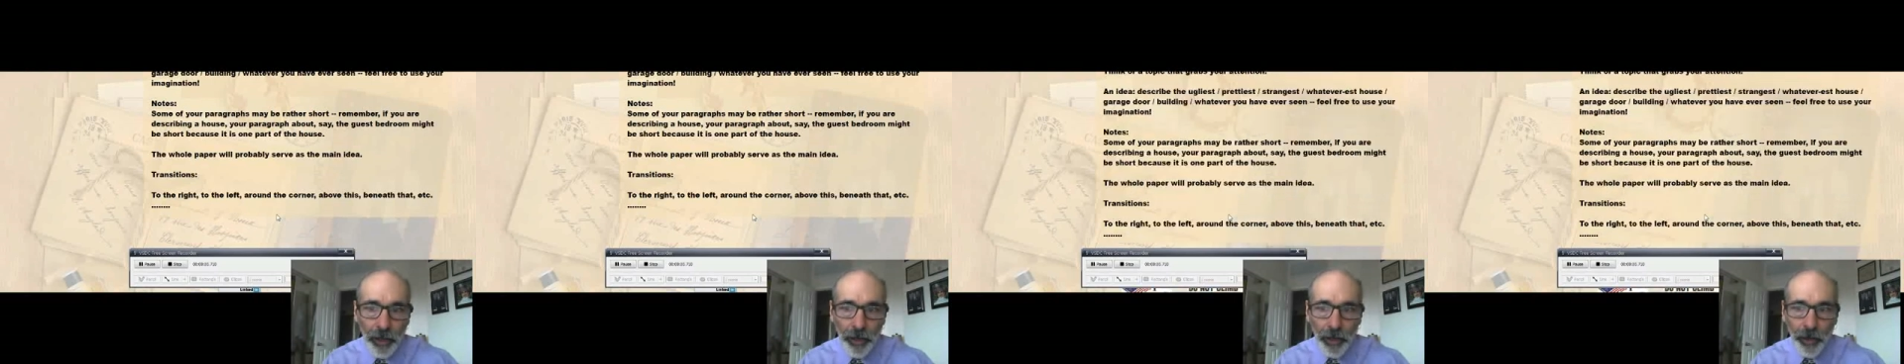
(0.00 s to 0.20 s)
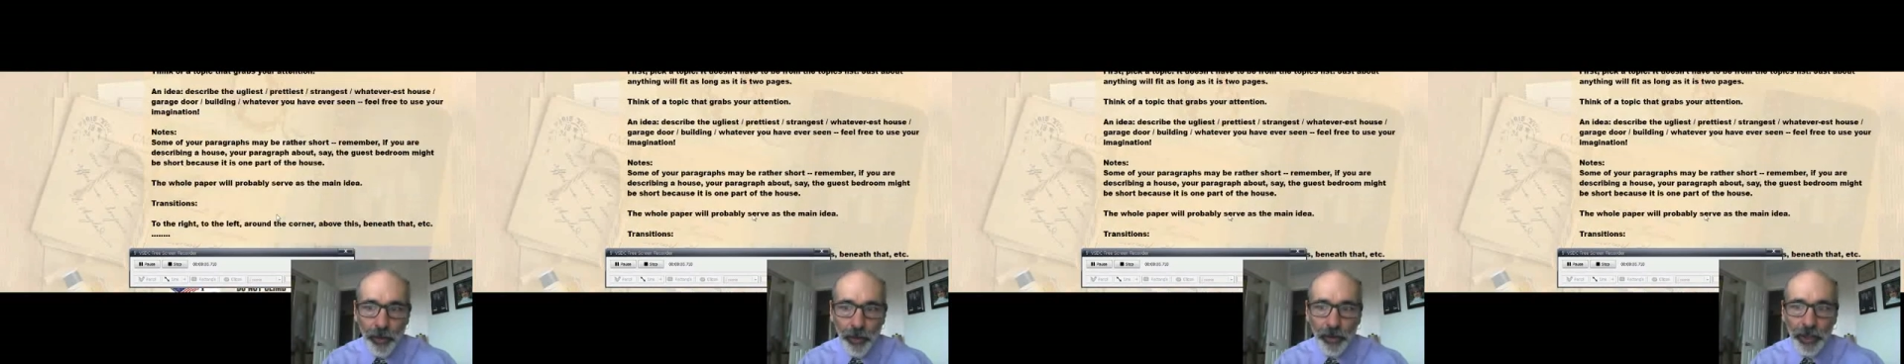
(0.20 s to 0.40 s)

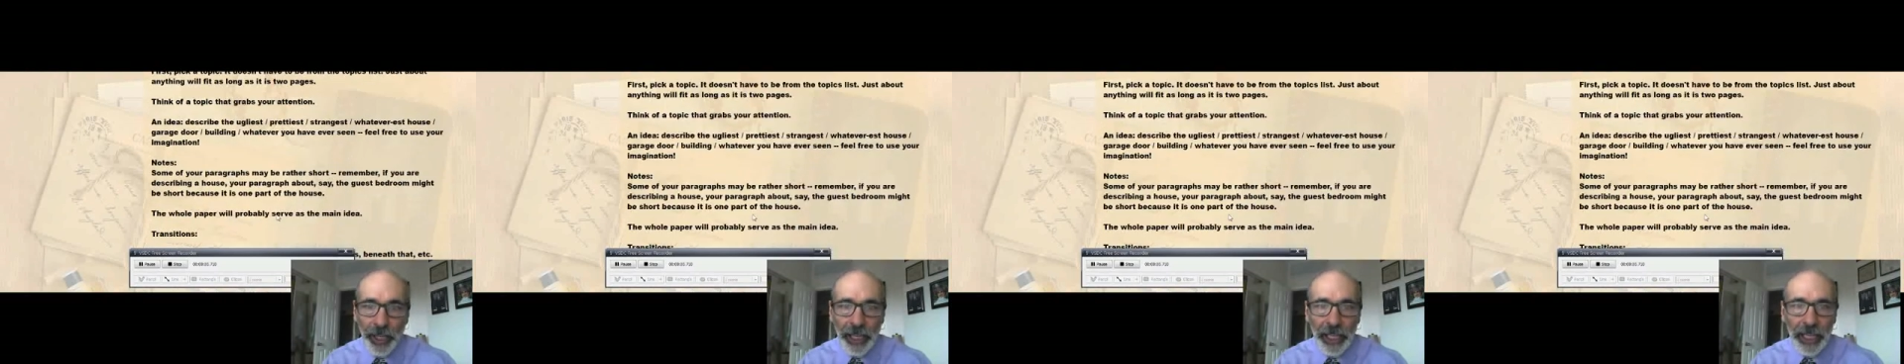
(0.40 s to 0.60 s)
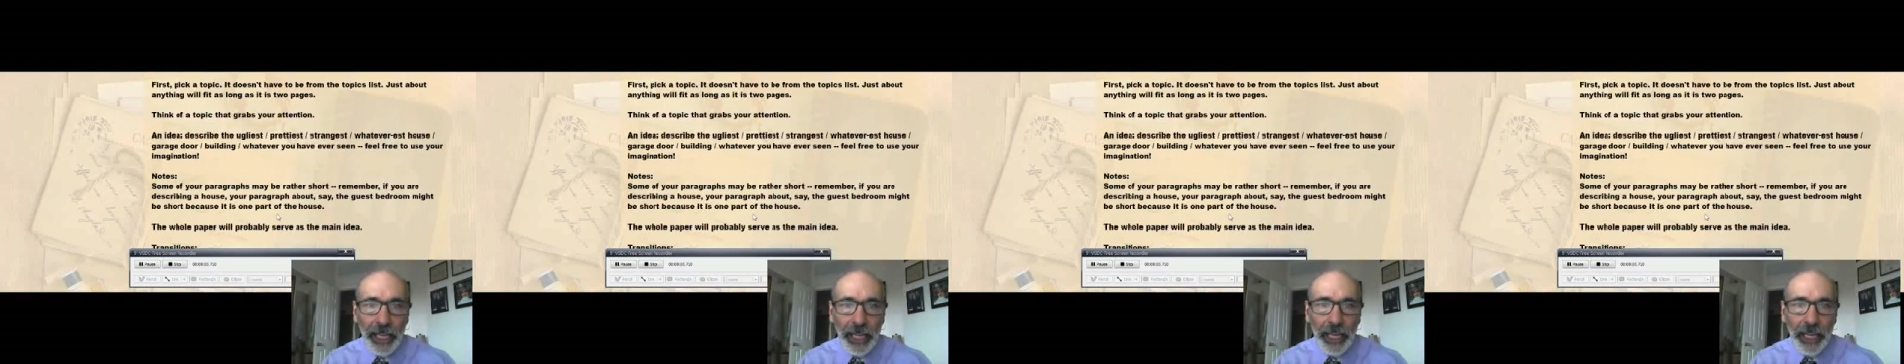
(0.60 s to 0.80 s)
Okay,
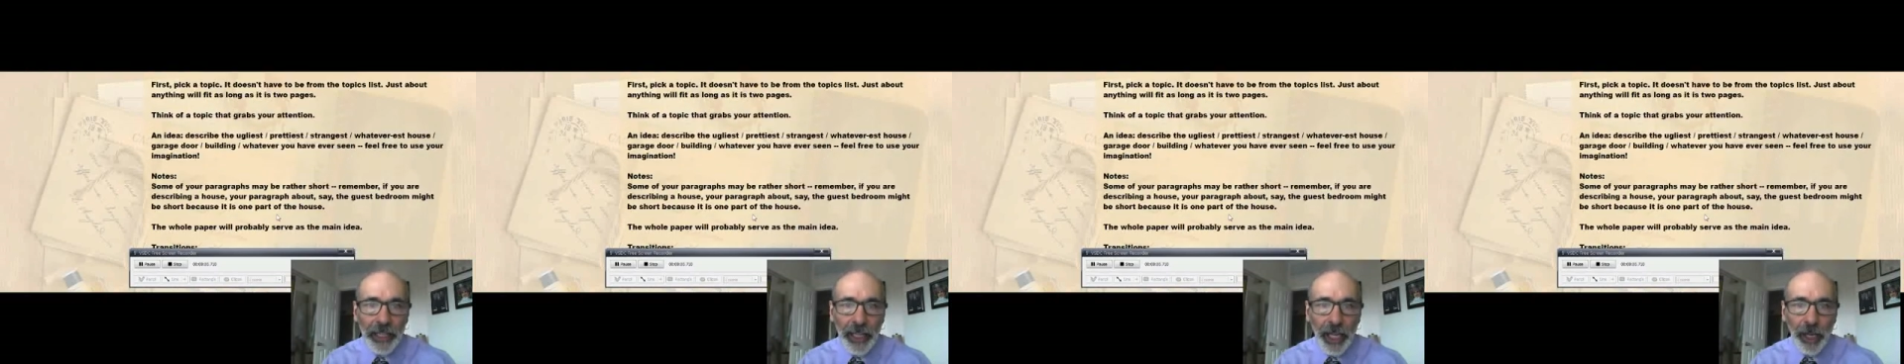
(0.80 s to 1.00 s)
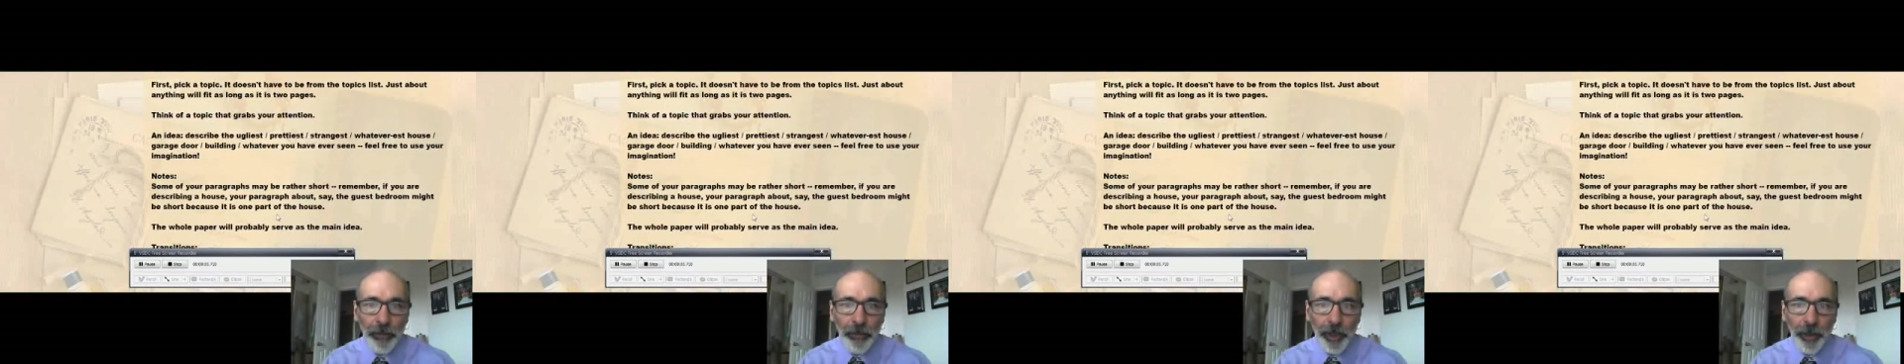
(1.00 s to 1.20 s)

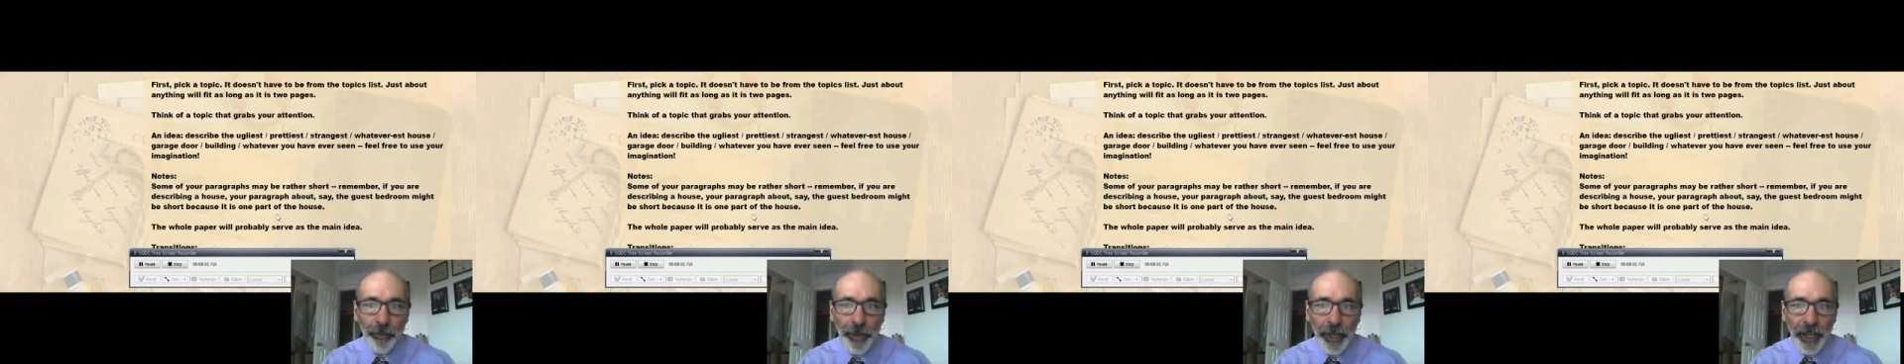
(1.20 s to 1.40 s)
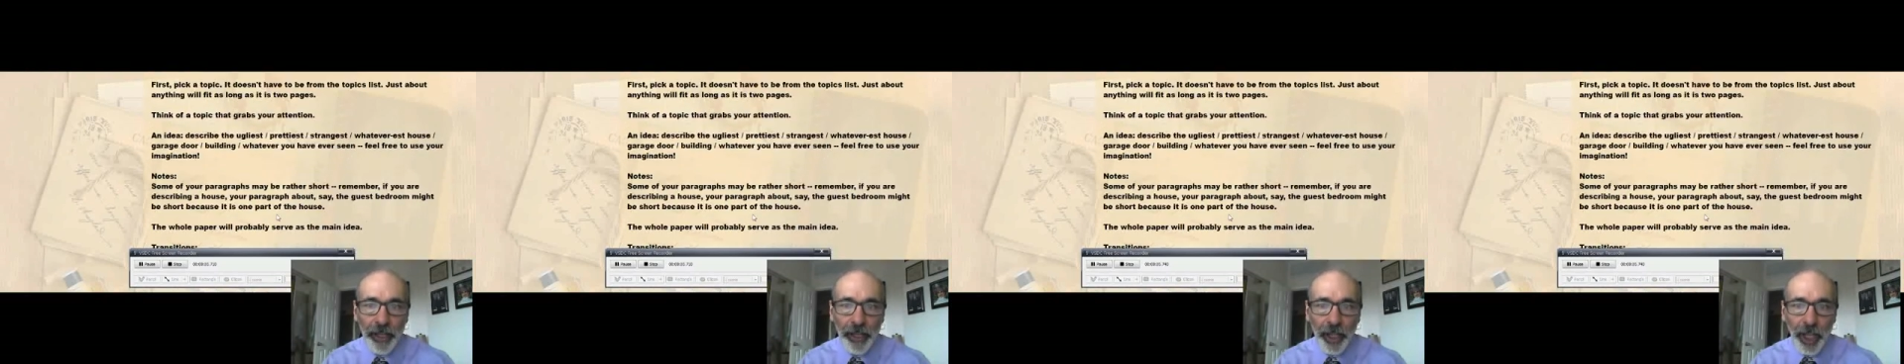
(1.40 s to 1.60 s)
now I'm going to
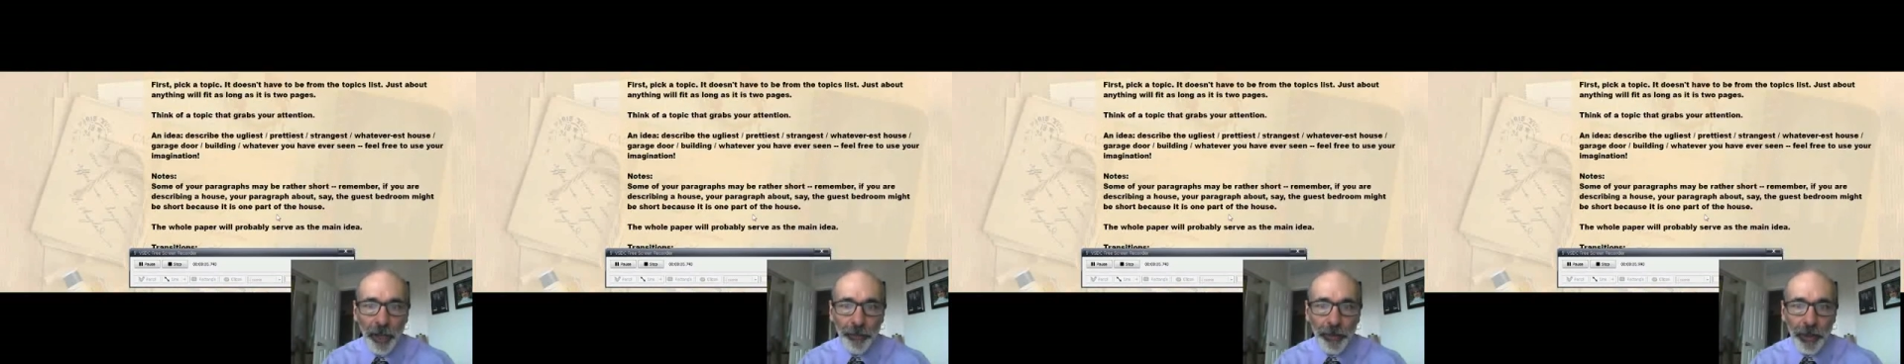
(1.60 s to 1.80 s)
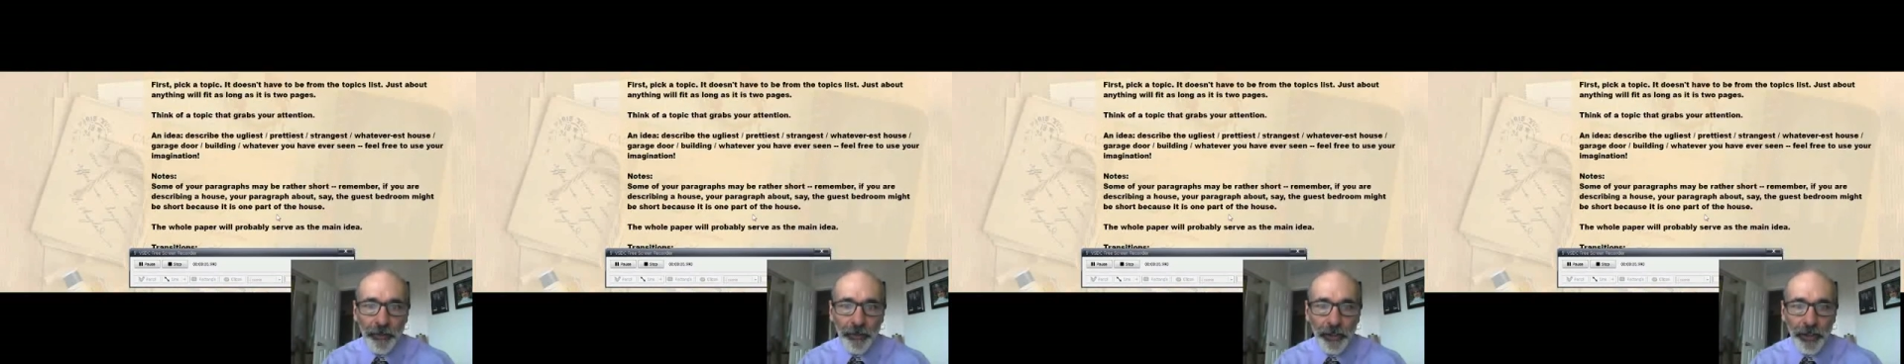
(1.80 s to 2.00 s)
back
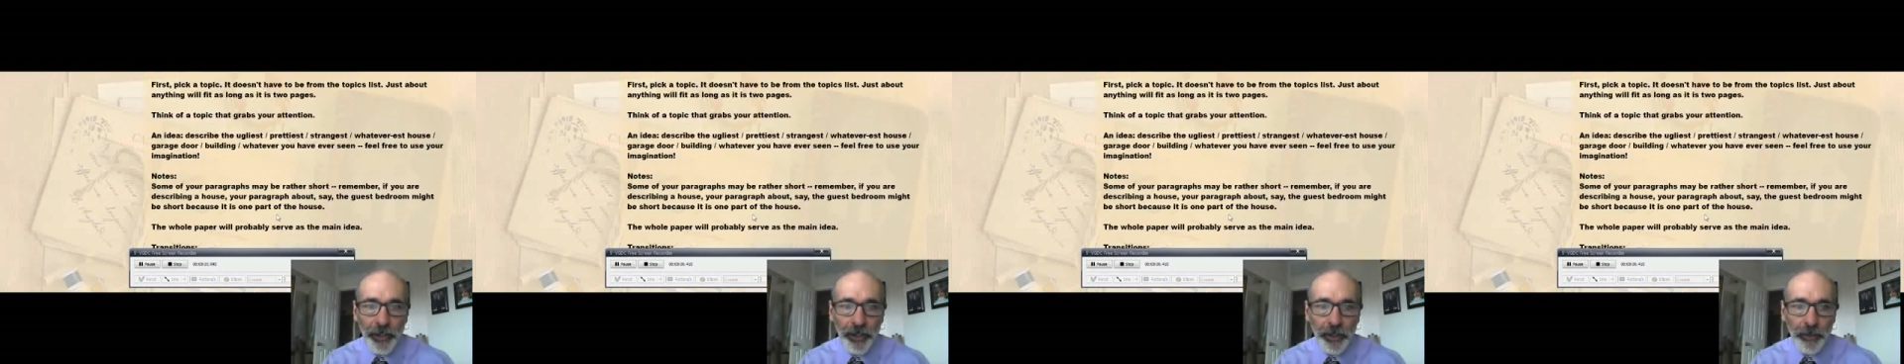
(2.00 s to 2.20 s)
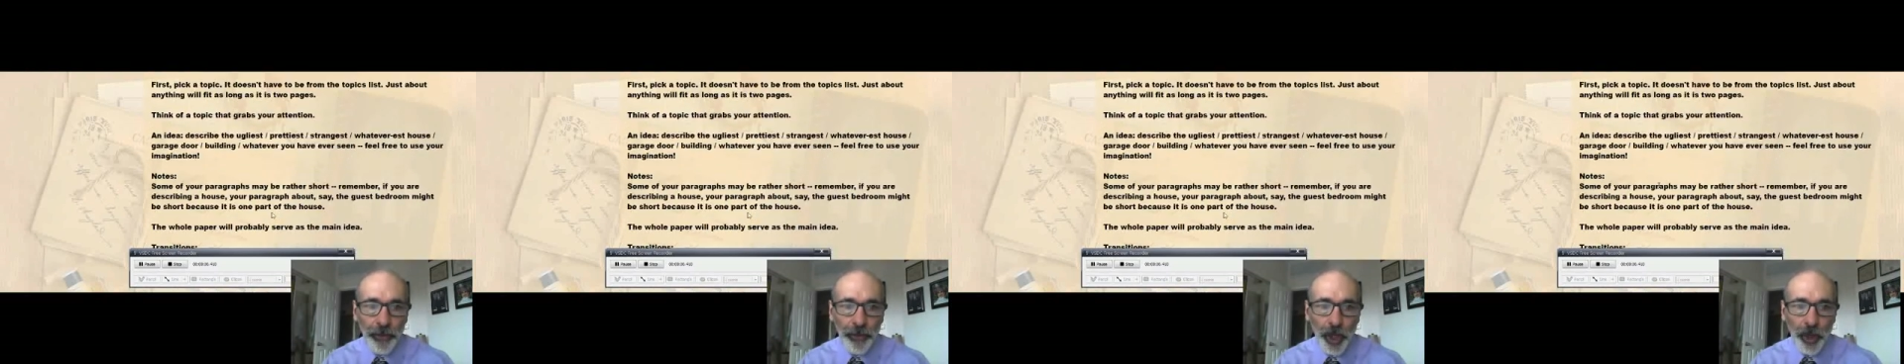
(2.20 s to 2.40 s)
up here for
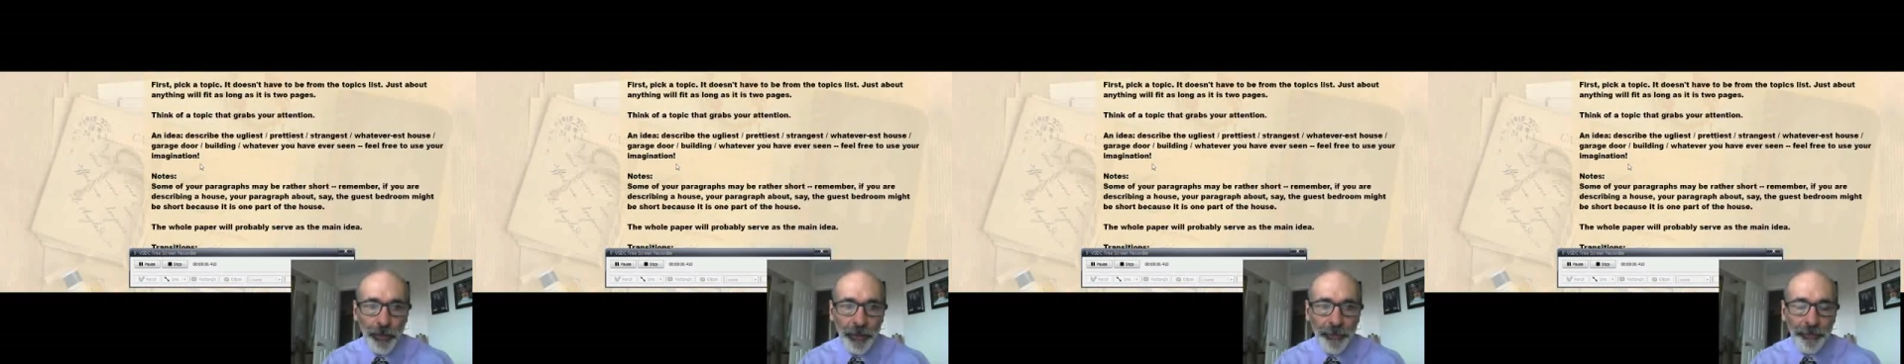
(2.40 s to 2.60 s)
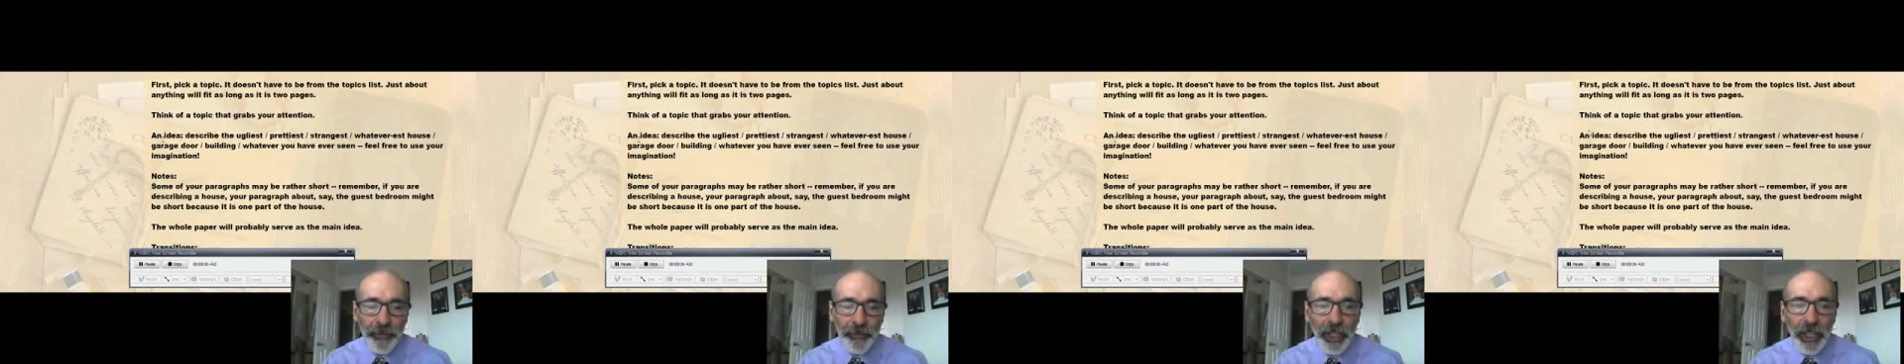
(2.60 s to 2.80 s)
just a
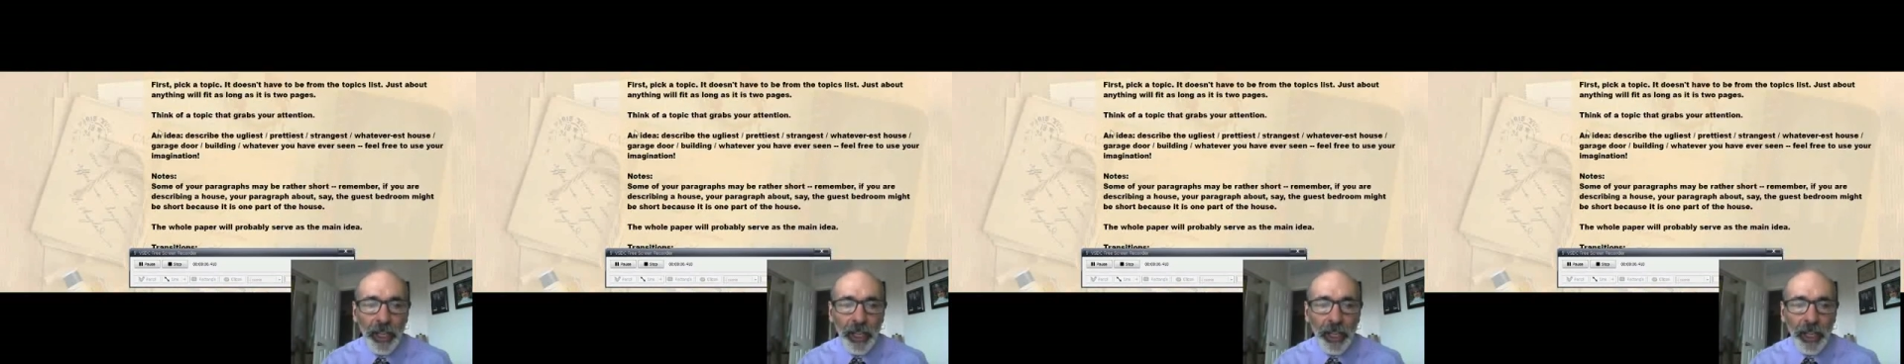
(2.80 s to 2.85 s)
moment